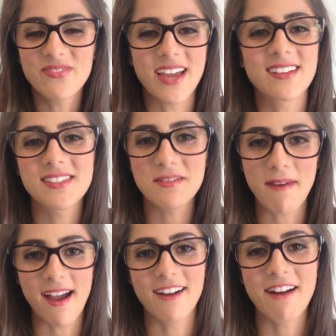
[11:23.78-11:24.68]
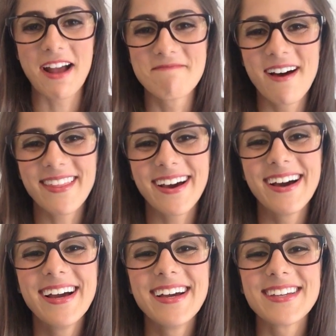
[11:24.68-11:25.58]
thanks to my grandmother.
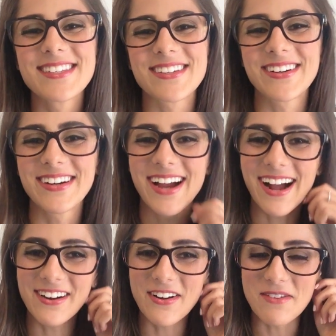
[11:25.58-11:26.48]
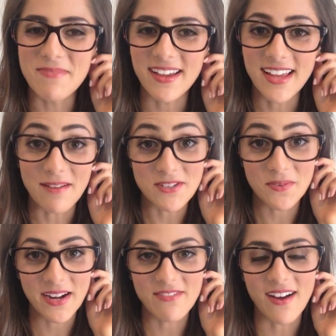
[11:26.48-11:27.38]
So I don't know, but yeah, I'm
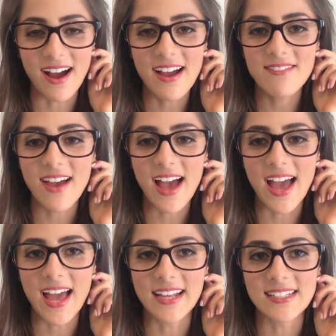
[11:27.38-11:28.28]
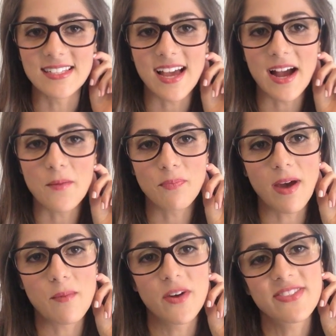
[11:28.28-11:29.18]
25 and
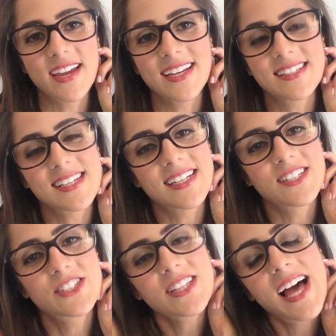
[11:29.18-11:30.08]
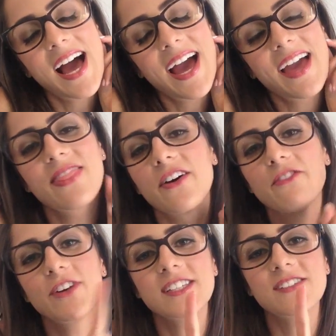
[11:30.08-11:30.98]
my birthday is in July, the
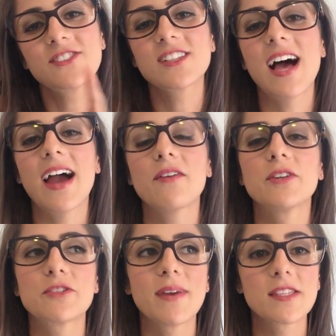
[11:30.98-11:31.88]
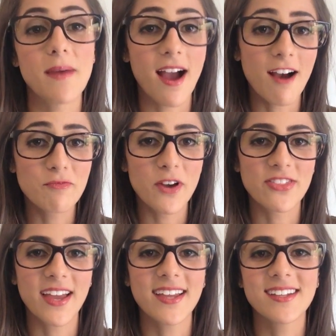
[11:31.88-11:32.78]
1st of July, which means my half
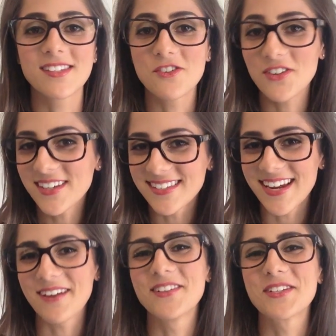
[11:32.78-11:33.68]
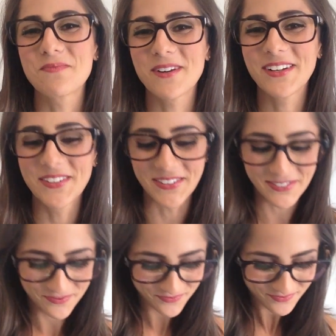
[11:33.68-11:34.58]
birthday is New Year's Day, which is pretty cool.